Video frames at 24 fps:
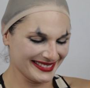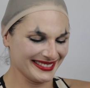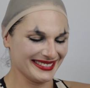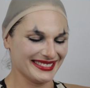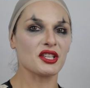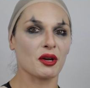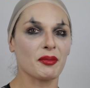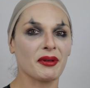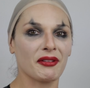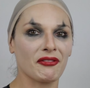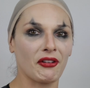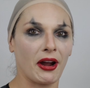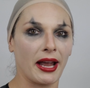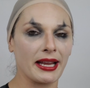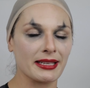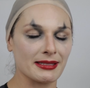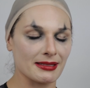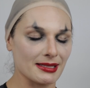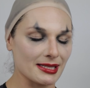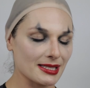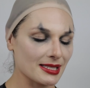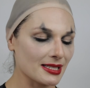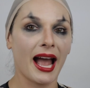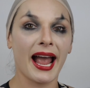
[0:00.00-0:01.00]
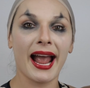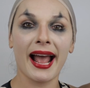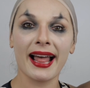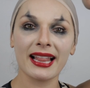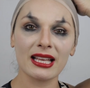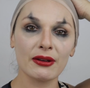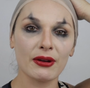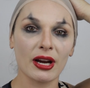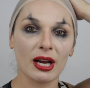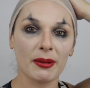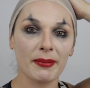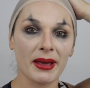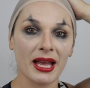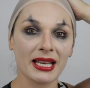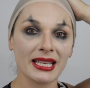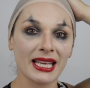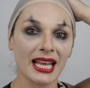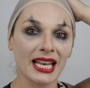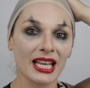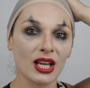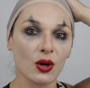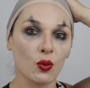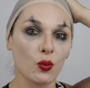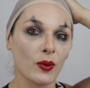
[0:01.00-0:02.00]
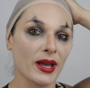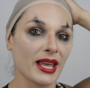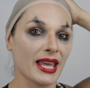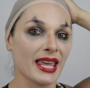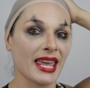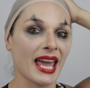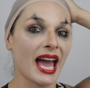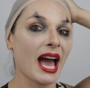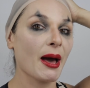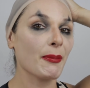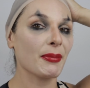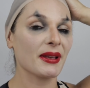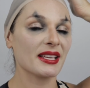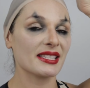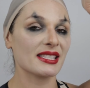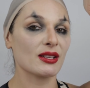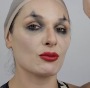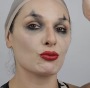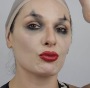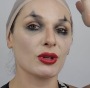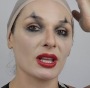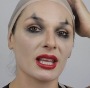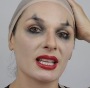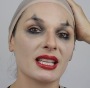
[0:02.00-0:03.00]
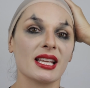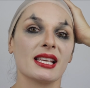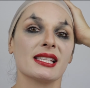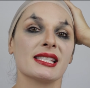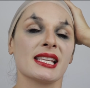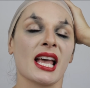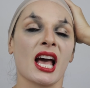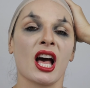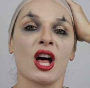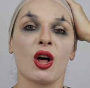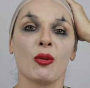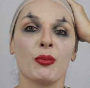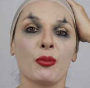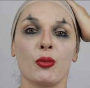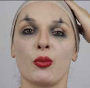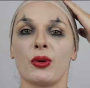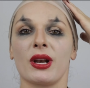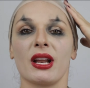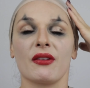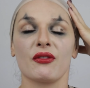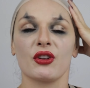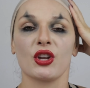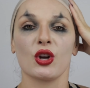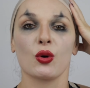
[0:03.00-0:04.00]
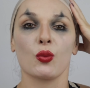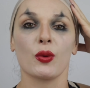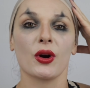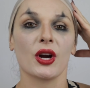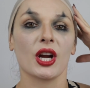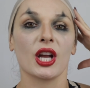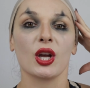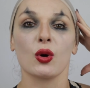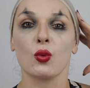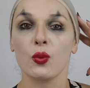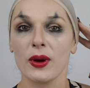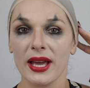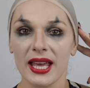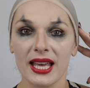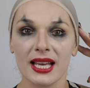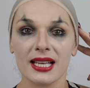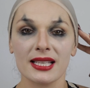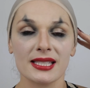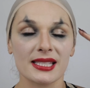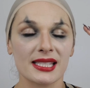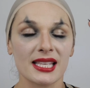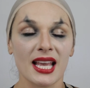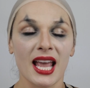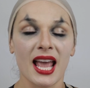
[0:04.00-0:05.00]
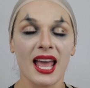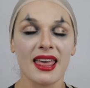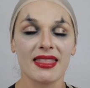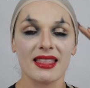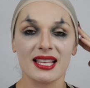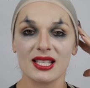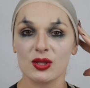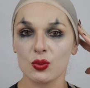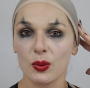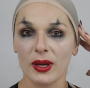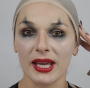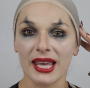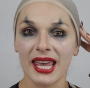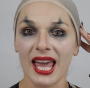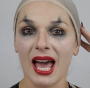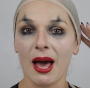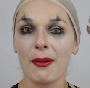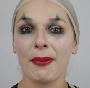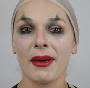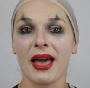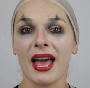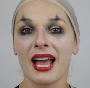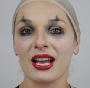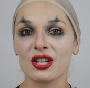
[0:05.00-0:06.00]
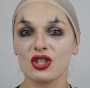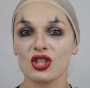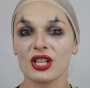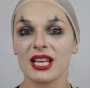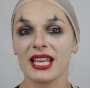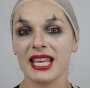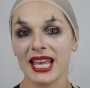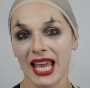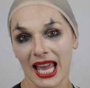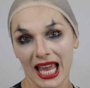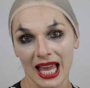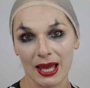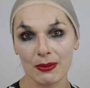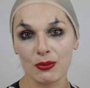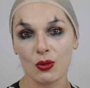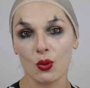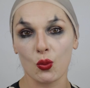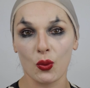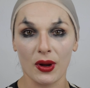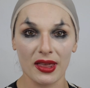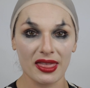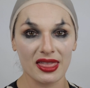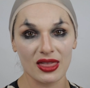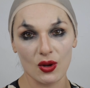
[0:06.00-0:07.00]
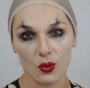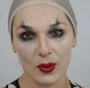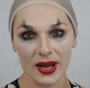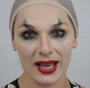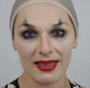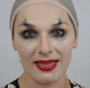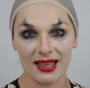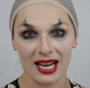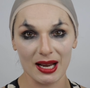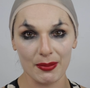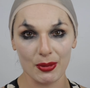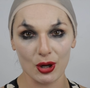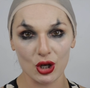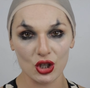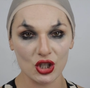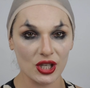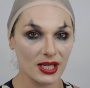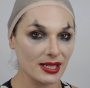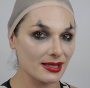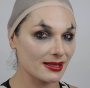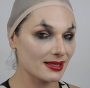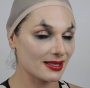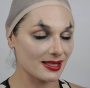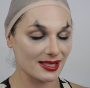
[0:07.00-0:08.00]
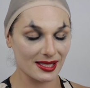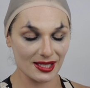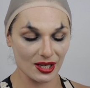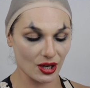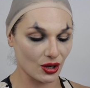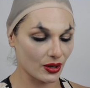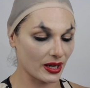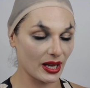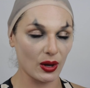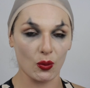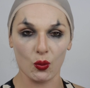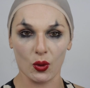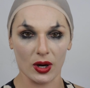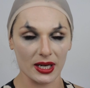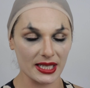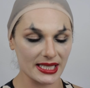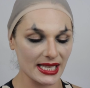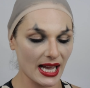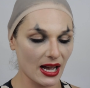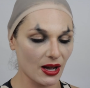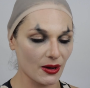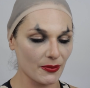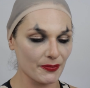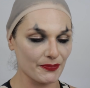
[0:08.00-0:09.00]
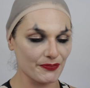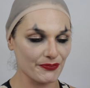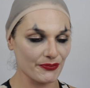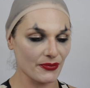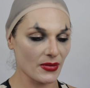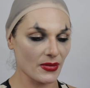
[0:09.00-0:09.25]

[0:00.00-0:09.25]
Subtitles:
Don't be frightened. I highly recommend getting a wig cap because it really does help whenever you're wearing wigs. This wig cap actually came with the wig that I purchased, so it worked out.